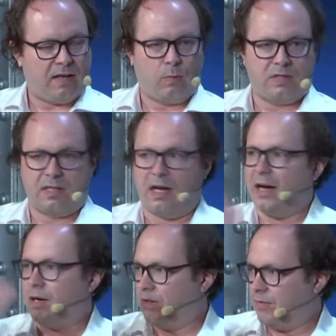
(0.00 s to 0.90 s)
that? What's the
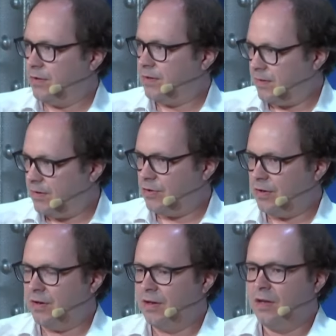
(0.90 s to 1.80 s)
higher level
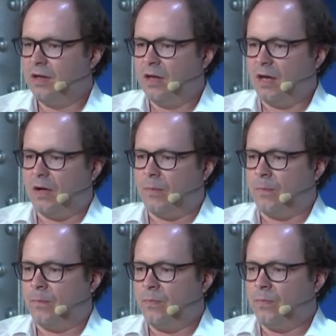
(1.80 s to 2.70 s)
intention?
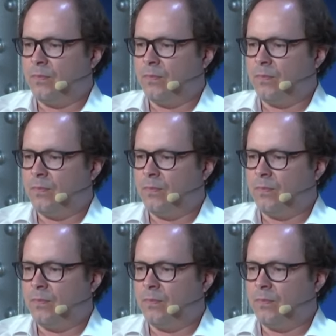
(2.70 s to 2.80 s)
My